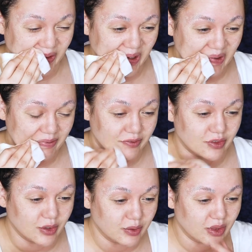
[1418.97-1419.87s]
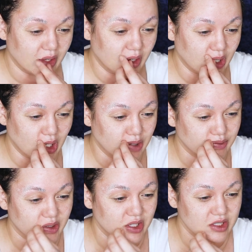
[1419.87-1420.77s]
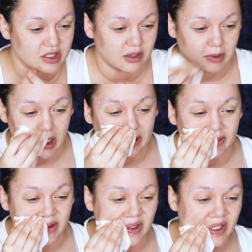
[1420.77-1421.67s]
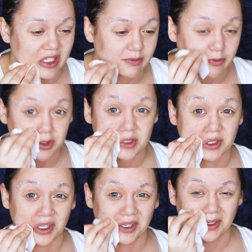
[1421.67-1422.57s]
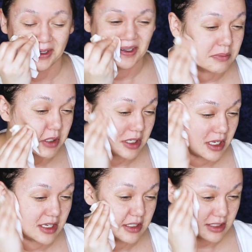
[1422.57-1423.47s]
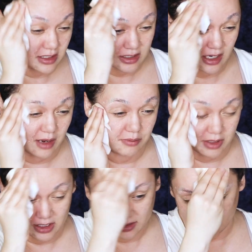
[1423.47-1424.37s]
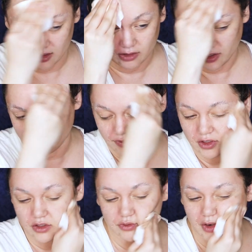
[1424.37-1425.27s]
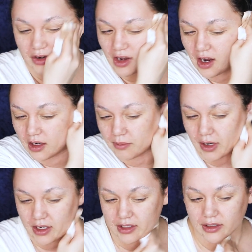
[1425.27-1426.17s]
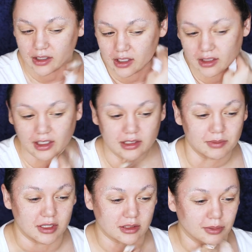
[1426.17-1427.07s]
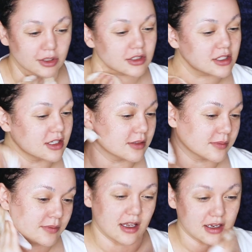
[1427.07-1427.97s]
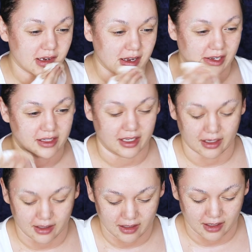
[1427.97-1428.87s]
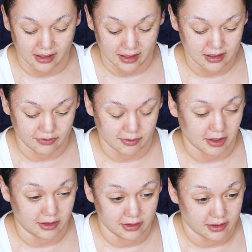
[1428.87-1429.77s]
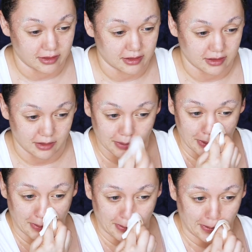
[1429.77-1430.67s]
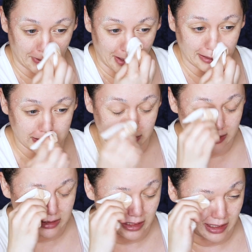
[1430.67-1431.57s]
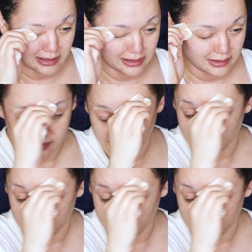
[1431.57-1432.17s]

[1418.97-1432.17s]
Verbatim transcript: I can't even flirt with him, can't even kiss him, can't even look at him for too long because it's not me, so he feels very odd about it. He likes me as a person and not, like, I guess for my looks, so that that's nice.